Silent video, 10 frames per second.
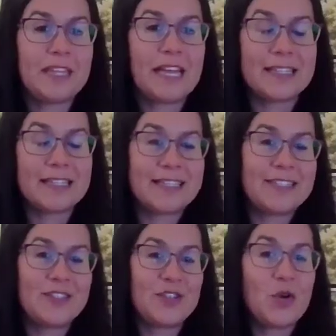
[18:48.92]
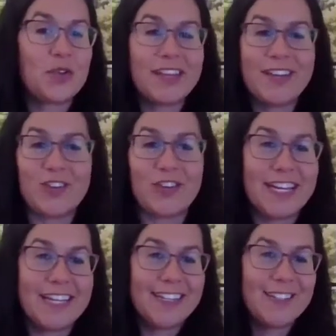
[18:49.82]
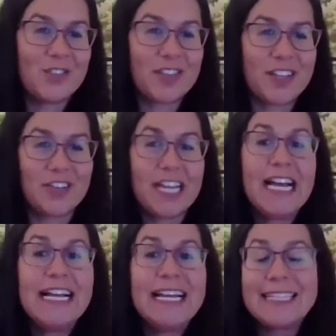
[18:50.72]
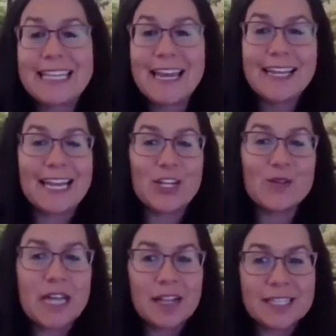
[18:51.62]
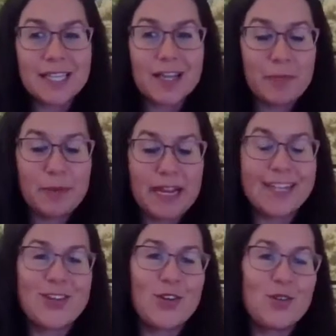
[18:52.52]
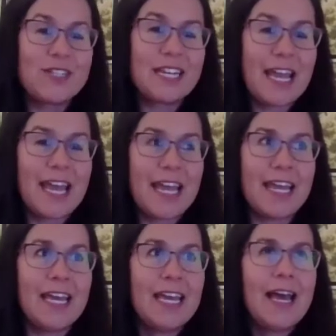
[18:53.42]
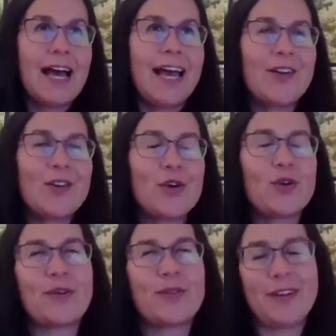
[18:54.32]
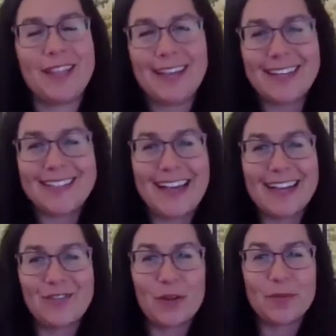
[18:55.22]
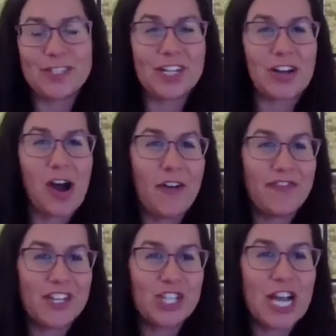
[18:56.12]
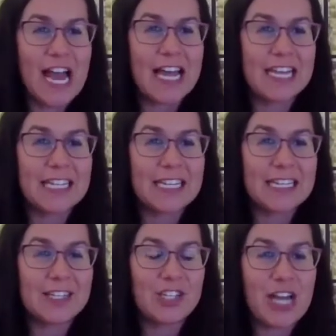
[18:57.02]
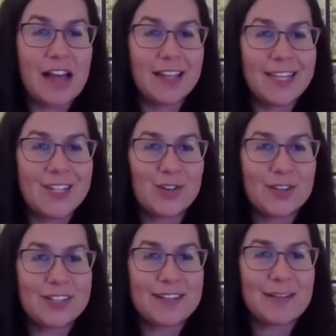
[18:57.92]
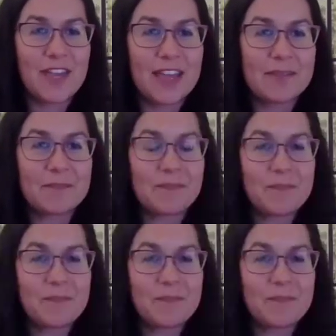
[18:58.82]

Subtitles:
Yes, totally agree. Totally agree. Can you tell us a little bit? I know you did I don't know what the exact verbiage, a coffee chat challenge or something.